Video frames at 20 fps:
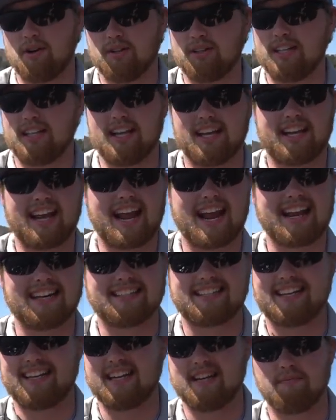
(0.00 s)
only like
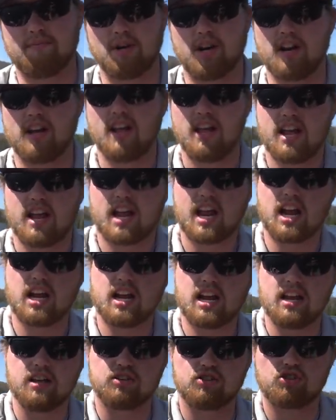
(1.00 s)
18, but
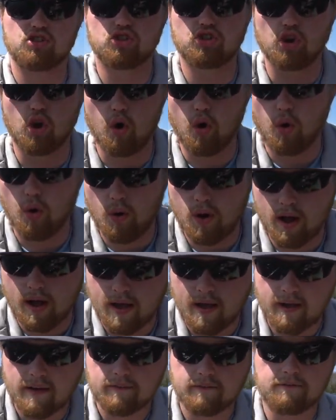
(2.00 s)
it is so
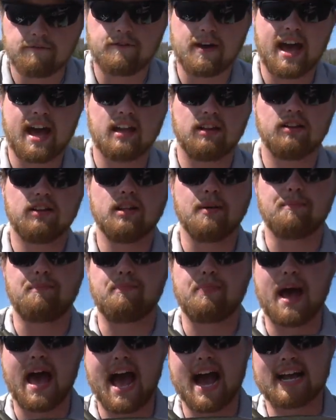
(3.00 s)
fat. Look at the
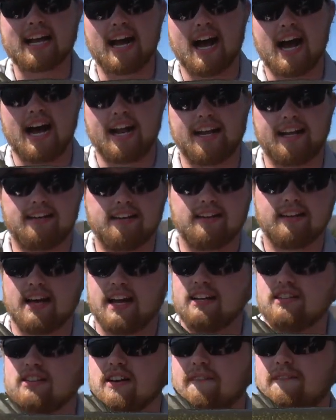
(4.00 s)
back on it.
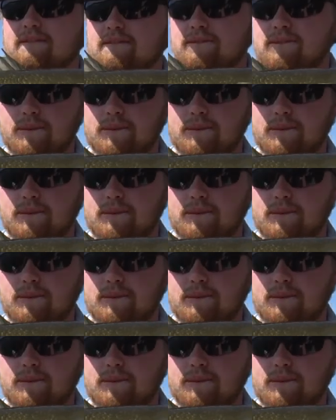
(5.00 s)
That is a,